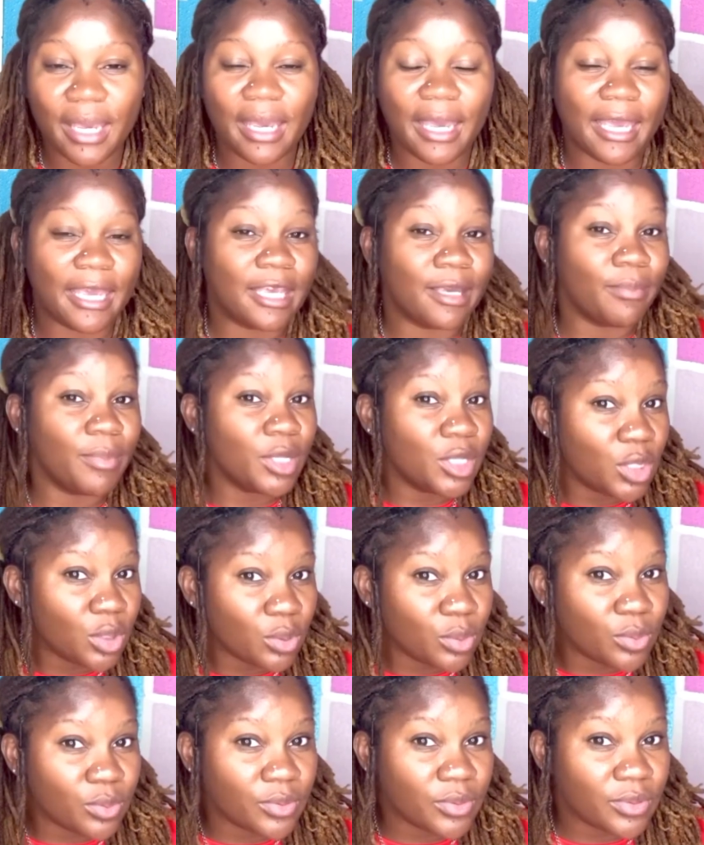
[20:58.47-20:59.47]
It could be
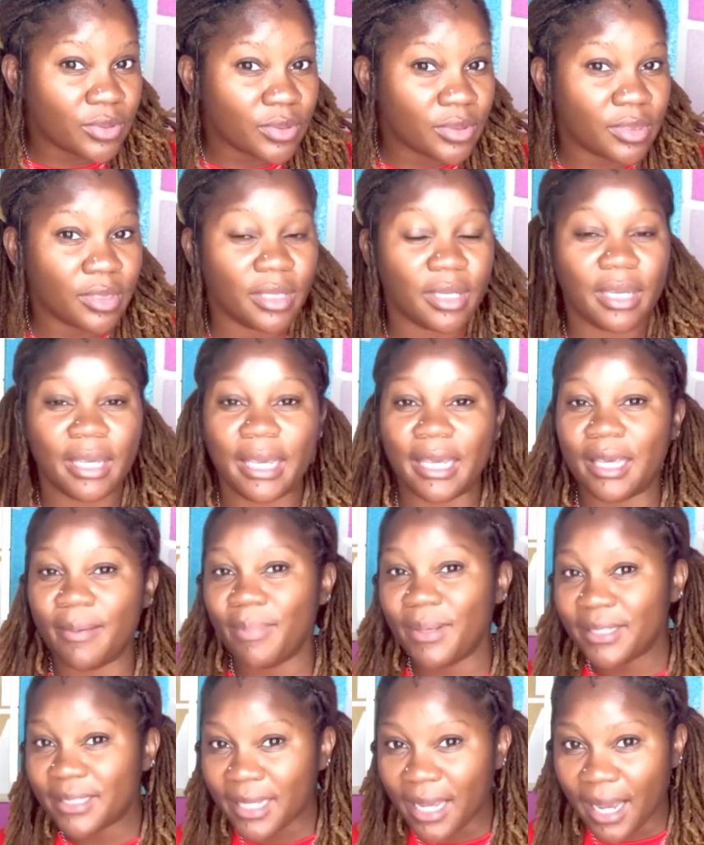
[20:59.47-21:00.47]
loose, it could
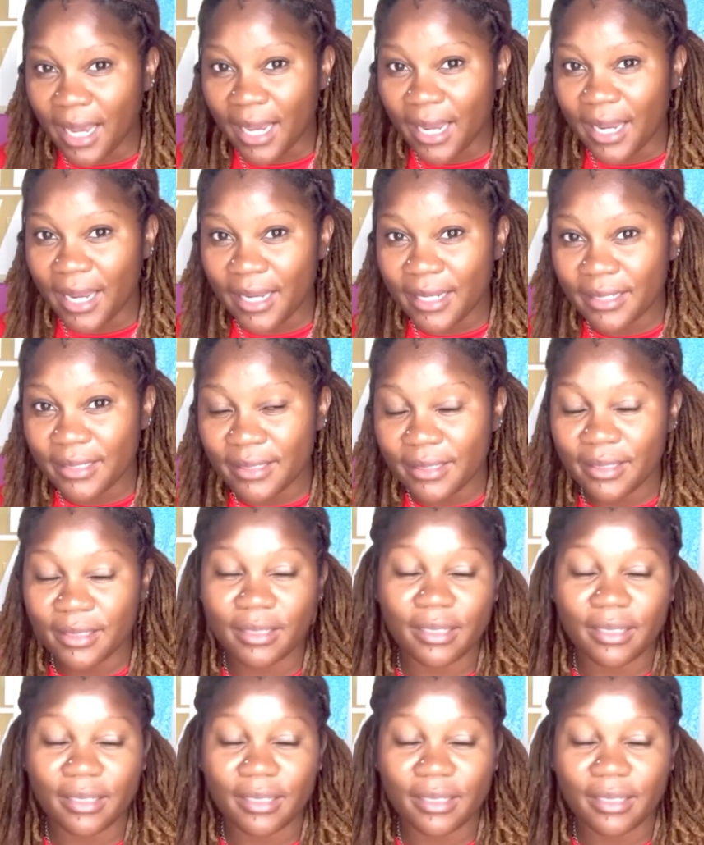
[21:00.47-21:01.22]
be tight.